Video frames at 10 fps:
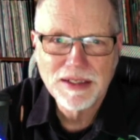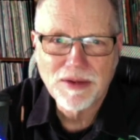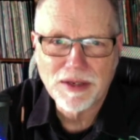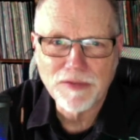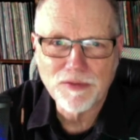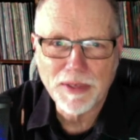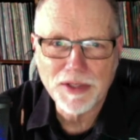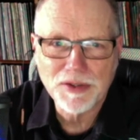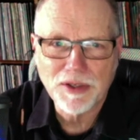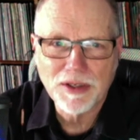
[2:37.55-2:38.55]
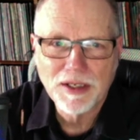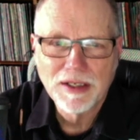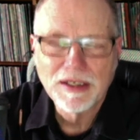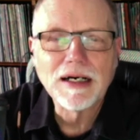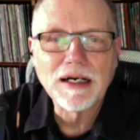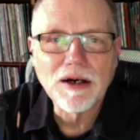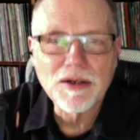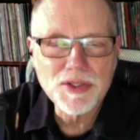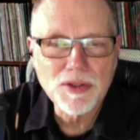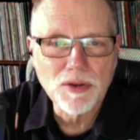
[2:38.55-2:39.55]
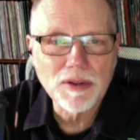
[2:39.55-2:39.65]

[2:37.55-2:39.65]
A lot of information there. Uh, also,